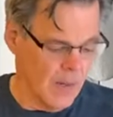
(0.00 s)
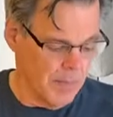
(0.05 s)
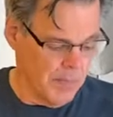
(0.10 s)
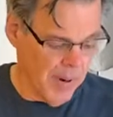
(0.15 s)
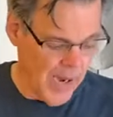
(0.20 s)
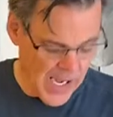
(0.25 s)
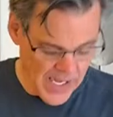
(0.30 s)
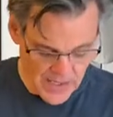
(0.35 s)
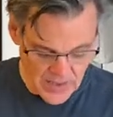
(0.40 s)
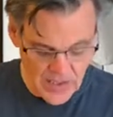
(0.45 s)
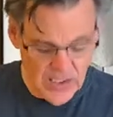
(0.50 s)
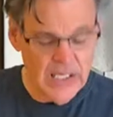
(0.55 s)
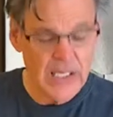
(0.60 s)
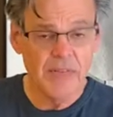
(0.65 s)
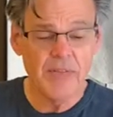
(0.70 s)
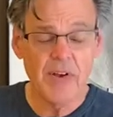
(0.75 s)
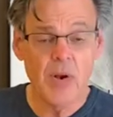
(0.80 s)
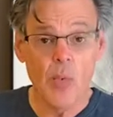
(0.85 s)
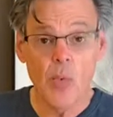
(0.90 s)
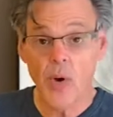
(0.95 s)
by
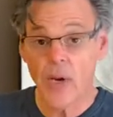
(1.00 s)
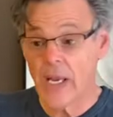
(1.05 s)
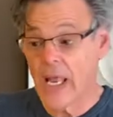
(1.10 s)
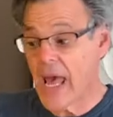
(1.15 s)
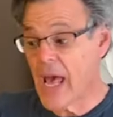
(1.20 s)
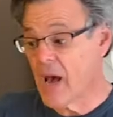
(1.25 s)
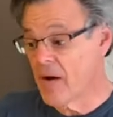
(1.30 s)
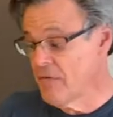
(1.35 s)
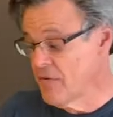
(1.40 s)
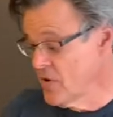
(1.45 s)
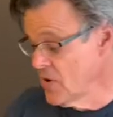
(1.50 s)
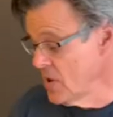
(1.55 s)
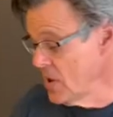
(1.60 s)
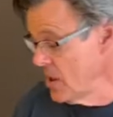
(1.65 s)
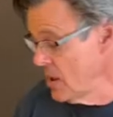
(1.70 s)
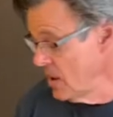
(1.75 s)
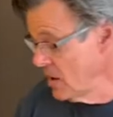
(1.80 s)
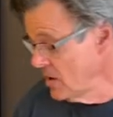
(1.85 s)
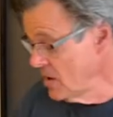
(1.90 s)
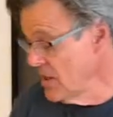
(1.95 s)
leaving whatever
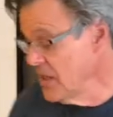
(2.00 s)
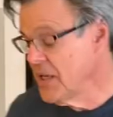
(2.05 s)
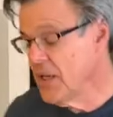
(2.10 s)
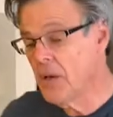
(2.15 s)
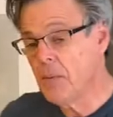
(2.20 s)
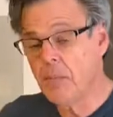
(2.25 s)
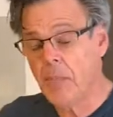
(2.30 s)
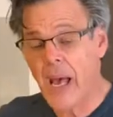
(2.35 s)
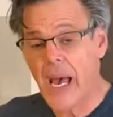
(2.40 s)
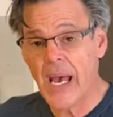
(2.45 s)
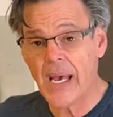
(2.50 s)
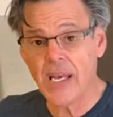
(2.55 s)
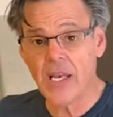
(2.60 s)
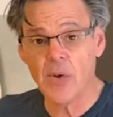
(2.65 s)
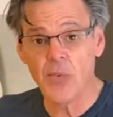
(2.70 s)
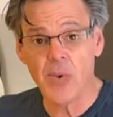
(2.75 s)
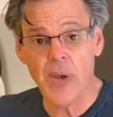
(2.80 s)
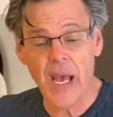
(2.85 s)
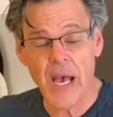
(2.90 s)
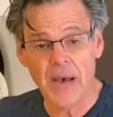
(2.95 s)
linen
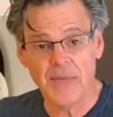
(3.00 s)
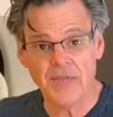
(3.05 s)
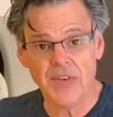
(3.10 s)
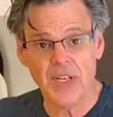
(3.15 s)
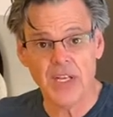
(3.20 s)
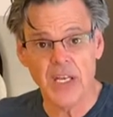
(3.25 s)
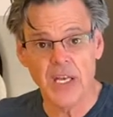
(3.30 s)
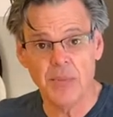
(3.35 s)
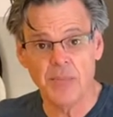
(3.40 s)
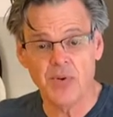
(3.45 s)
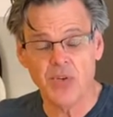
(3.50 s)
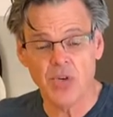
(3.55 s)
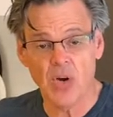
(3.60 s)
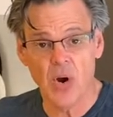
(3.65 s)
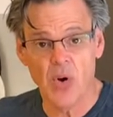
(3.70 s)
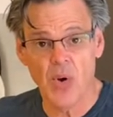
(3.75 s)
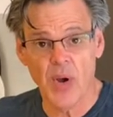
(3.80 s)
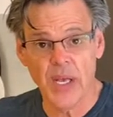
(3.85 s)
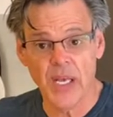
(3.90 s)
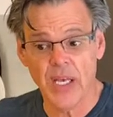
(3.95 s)
backing we have to keep
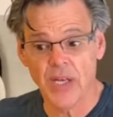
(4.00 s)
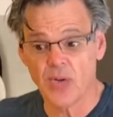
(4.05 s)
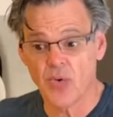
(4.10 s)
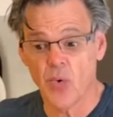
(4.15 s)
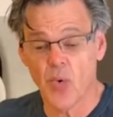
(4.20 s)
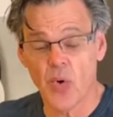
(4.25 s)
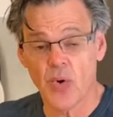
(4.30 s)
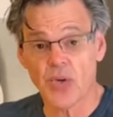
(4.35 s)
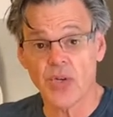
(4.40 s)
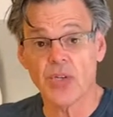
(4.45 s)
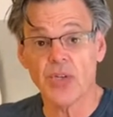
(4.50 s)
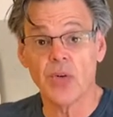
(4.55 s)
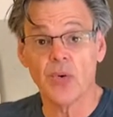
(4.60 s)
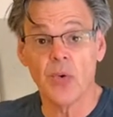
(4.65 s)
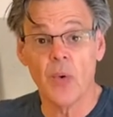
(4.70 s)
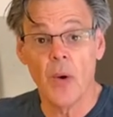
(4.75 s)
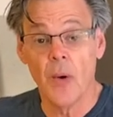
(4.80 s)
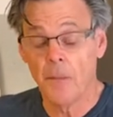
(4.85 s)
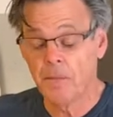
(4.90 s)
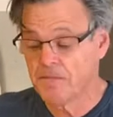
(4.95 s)
showing in order to